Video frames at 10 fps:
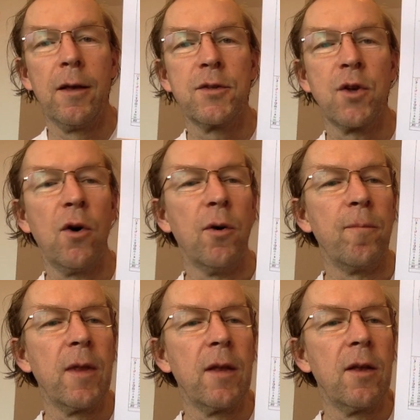
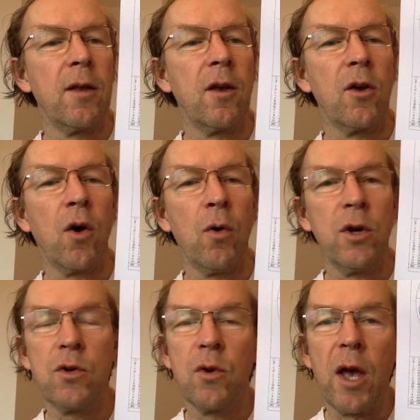So,
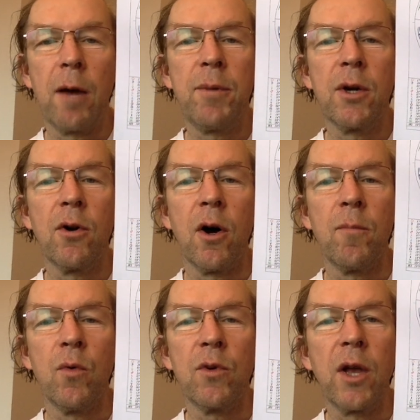going to
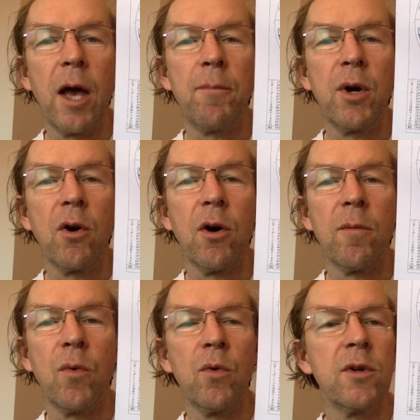Capricorn Moon,
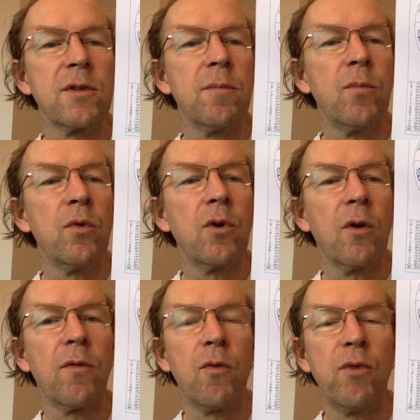Capricorn Moon is a moon
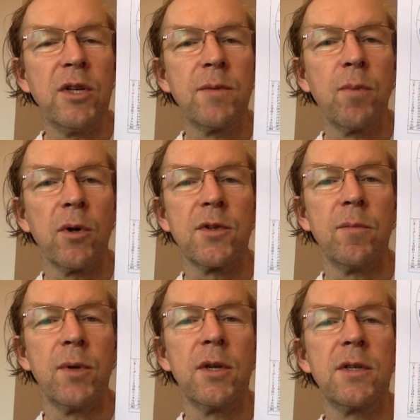of
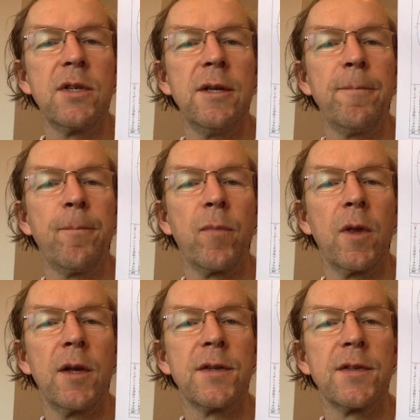responsibility.
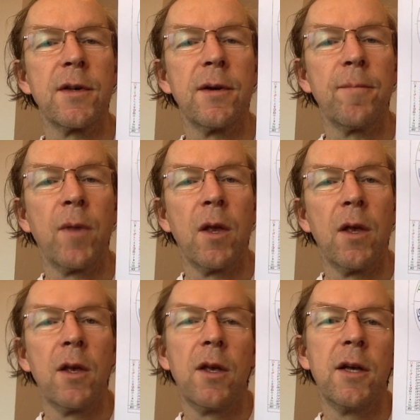It's um,
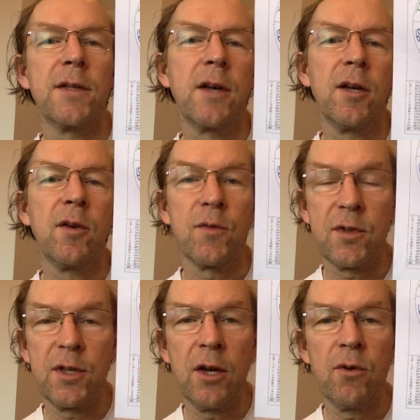it's kind of
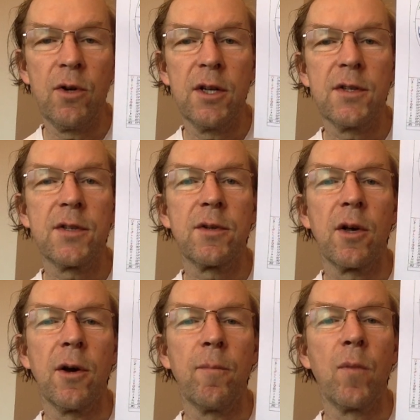serious.
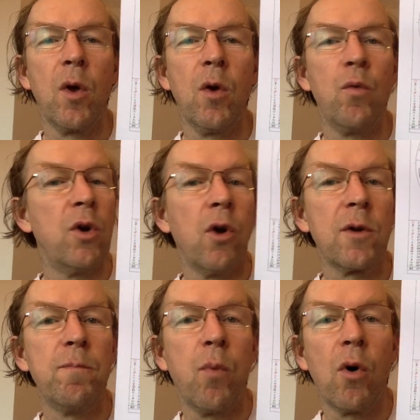Um, we're
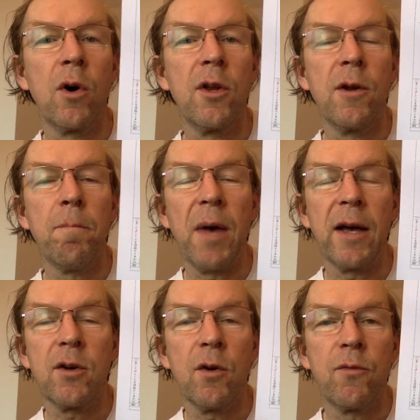not born in a
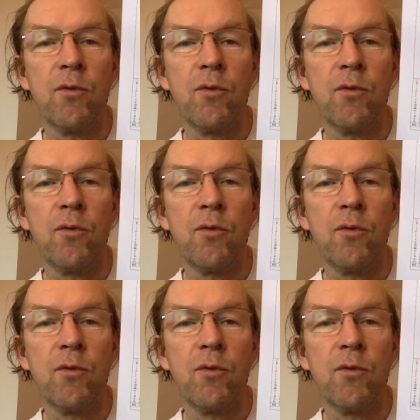bed of